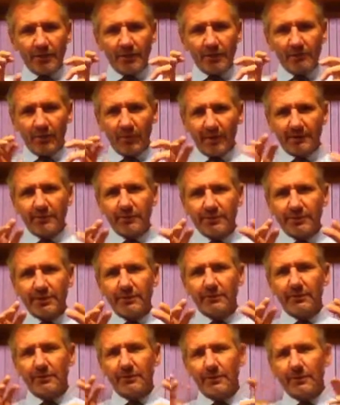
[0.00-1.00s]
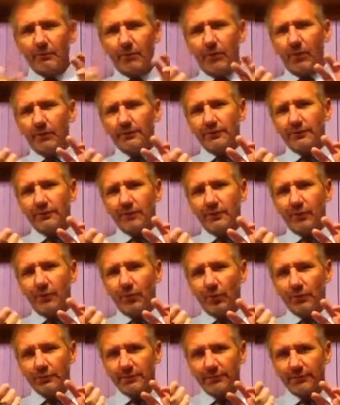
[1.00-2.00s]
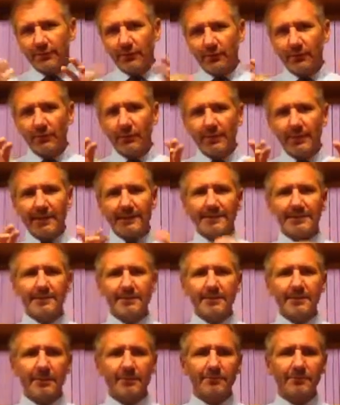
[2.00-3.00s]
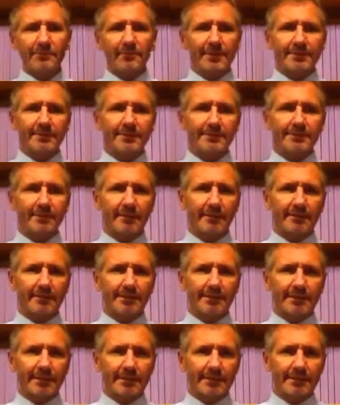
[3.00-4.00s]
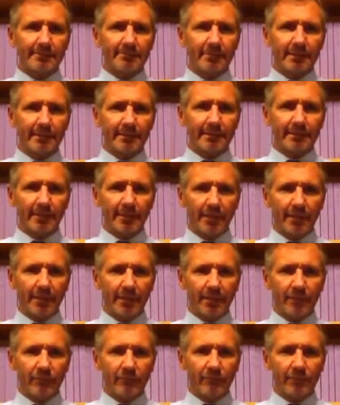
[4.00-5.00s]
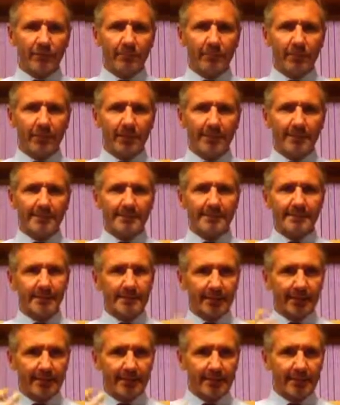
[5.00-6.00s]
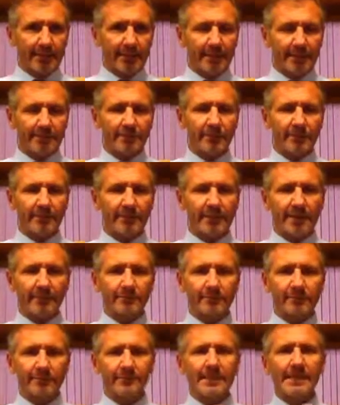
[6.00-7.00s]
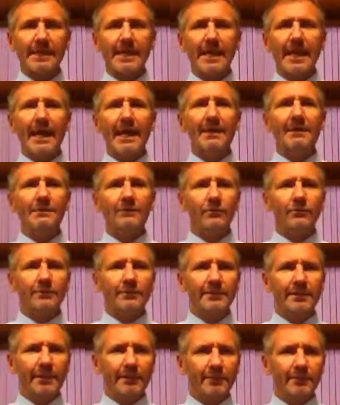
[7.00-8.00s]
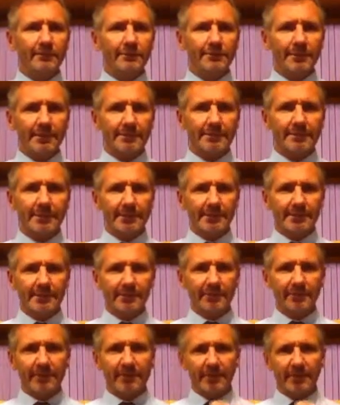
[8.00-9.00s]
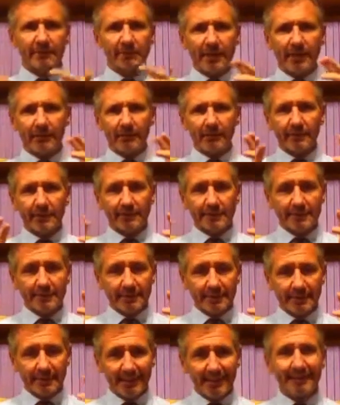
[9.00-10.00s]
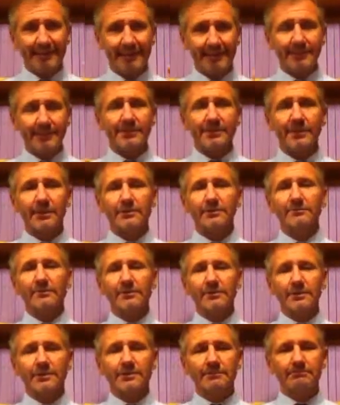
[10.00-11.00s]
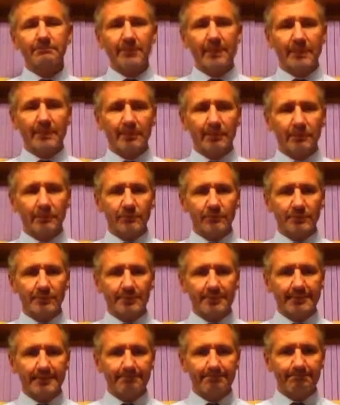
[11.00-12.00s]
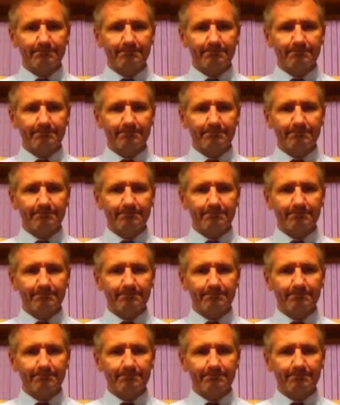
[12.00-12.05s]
You might also look at what the court's view is in terms of exercising discipline over the police in the year 2000, and Lord Nichols does say something about this in his judgment in Loseley.